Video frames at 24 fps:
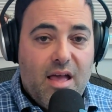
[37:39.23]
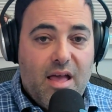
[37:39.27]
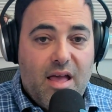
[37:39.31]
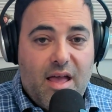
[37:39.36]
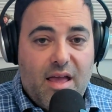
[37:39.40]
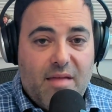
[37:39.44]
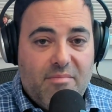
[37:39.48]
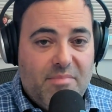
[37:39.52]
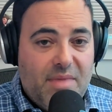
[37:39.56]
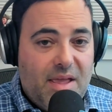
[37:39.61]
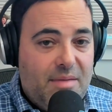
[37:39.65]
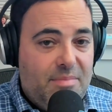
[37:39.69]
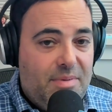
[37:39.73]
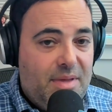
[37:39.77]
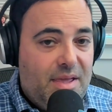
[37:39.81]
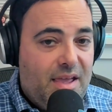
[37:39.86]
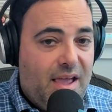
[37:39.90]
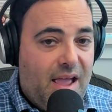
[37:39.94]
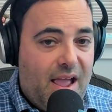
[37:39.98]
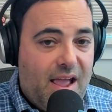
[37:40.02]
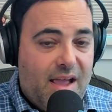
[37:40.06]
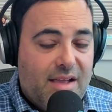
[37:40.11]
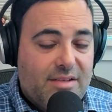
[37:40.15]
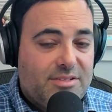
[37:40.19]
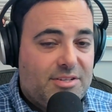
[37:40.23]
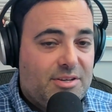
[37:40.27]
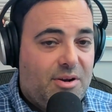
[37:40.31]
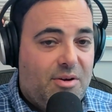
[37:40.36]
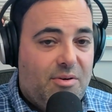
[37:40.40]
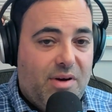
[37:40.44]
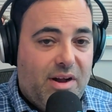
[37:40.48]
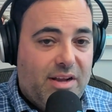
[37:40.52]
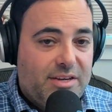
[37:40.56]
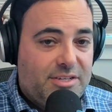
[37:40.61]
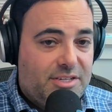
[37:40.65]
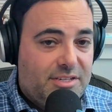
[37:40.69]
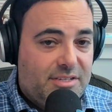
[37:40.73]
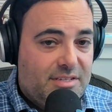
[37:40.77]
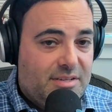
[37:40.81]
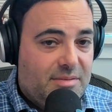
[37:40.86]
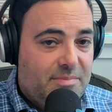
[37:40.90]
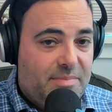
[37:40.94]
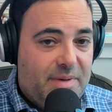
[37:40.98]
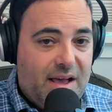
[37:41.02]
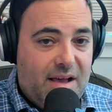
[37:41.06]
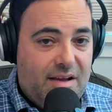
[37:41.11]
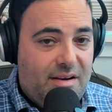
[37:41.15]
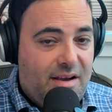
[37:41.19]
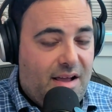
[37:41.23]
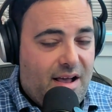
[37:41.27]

and maybe answer questions about